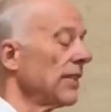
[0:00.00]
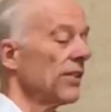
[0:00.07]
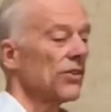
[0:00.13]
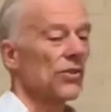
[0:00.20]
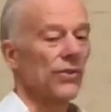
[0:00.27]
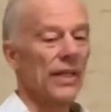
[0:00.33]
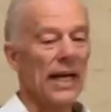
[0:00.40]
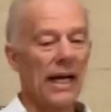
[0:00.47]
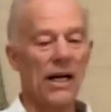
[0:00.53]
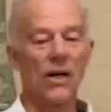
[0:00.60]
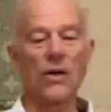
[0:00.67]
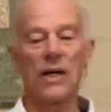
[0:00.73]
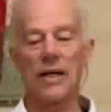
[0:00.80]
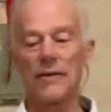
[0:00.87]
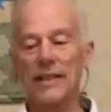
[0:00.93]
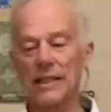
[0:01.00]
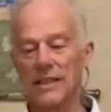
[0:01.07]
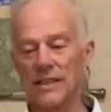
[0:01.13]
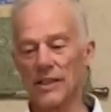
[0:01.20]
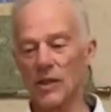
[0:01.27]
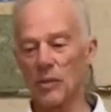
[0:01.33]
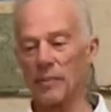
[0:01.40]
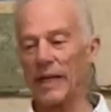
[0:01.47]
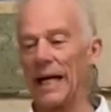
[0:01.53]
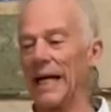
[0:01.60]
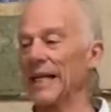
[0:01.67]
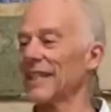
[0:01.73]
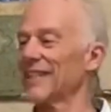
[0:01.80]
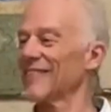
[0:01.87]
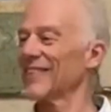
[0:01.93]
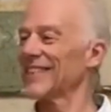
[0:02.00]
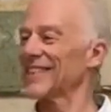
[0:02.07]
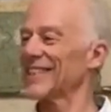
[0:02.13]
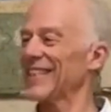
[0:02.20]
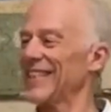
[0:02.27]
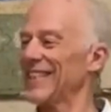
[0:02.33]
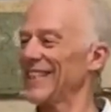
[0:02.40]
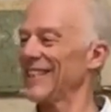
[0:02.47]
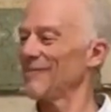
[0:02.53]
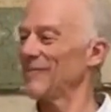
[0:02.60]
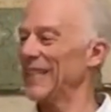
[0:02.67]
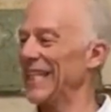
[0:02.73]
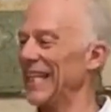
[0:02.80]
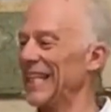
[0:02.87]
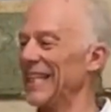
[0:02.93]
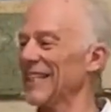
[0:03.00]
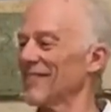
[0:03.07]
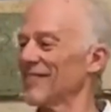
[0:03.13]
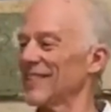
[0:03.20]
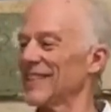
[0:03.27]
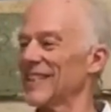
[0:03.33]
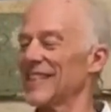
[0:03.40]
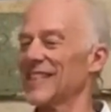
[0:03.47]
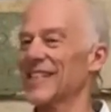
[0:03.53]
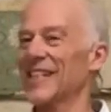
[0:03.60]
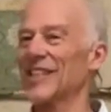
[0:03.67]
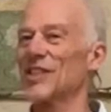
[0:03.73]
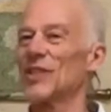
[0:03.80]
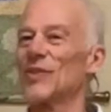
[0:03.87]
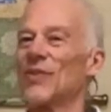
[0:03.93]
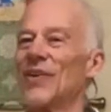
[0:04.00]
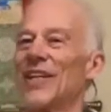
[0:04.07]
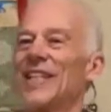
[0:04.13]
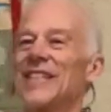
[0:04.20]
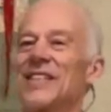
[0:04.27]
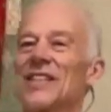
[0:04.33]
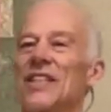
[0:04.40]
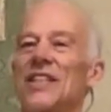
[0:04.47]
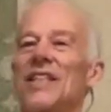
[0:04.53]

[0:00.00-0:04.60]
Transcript: So now I need to go back because the beginning of the discussion was